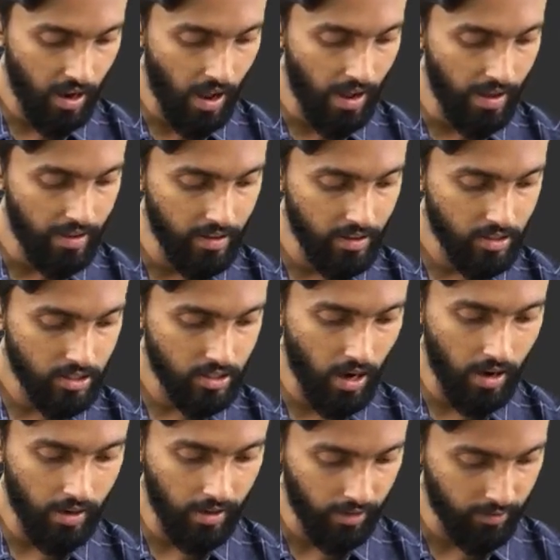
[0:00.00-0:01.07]
I
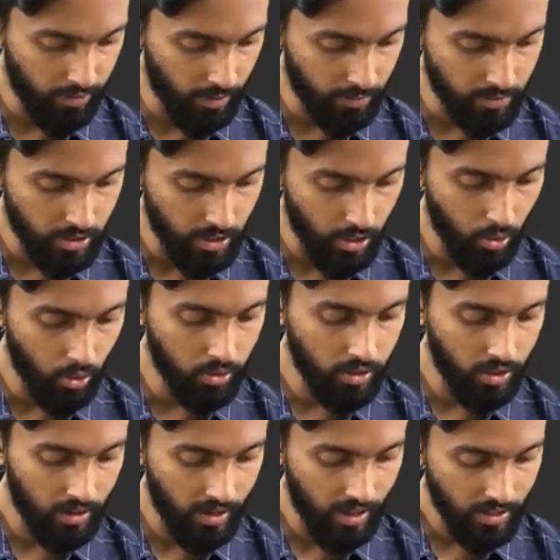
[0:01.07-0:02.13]
starting from 0th
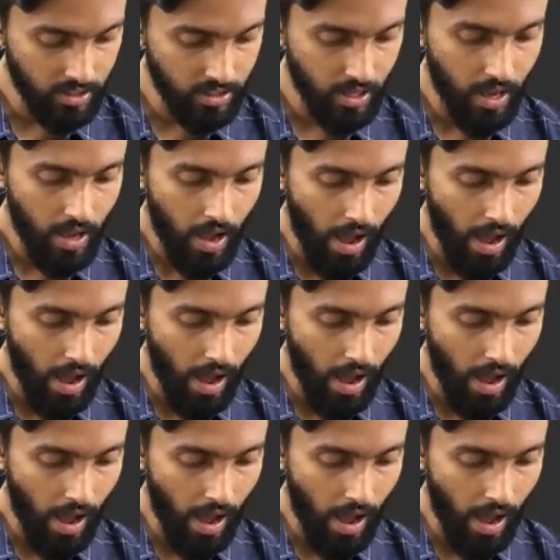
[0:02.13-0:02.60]
index,